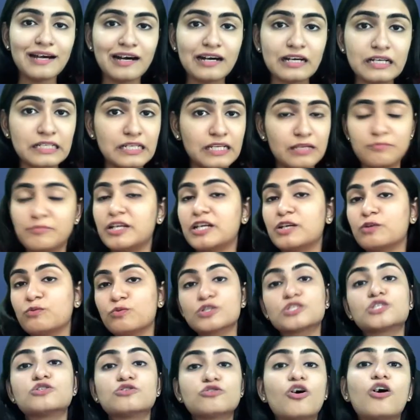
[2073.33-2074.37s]
agreement,
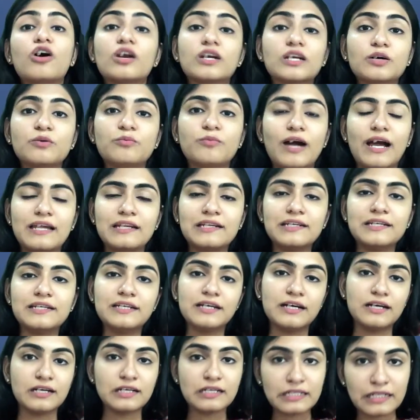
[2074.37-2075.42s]
was not a valid
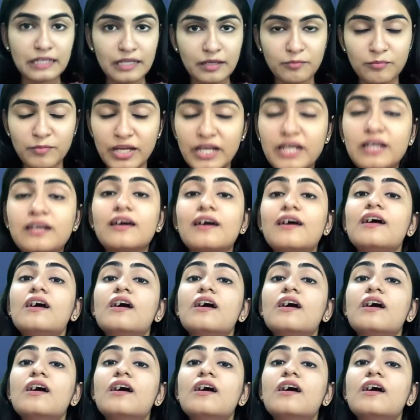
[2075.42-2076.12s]
agreement.